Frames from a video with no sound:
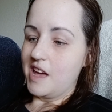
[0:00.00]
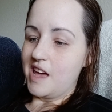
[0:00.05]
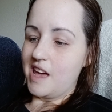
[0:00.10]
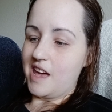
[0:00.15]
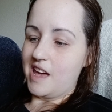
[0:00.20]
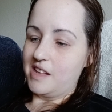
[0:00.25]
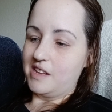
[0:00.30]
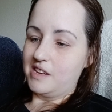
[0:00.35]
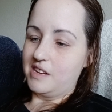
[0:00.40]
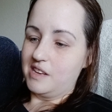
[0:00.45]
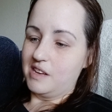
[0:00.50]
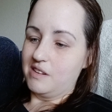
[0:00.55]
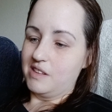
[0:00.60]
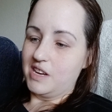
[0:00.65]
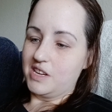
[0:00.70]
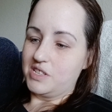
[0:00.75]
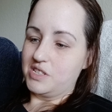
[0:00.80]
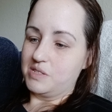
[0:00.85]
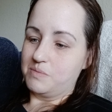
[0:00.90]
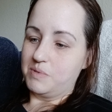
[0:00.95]
And,
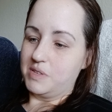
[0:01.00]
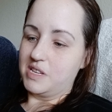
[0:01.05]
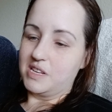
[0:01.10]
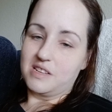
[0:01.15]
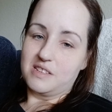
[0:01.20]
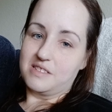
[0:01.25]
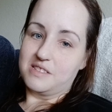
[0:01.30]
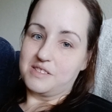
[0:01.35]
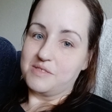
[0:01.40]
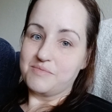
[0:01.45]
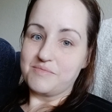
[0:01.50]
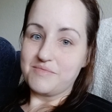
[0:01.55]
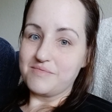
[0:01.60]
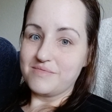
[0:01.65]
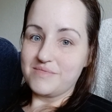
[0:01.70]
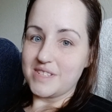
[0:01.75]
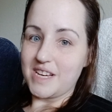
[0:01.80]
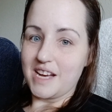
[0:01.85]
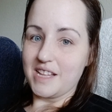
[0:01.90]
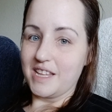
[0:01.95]
that's just because
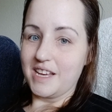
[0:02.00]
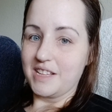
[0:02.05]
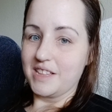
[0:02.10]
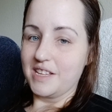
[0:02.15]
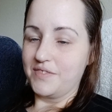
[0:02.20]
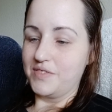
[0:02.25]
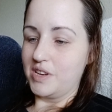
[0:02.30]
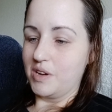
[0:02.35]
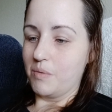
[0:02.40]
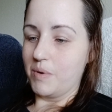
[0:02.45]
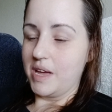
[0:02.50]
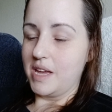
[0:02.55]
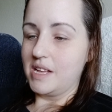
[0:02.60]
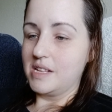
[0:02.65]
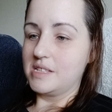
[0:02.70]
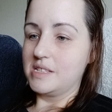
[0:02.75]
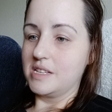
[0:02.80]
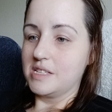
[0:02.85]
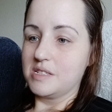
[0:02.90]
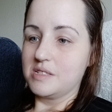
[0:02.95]
I like lifting
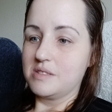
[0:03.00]
weights.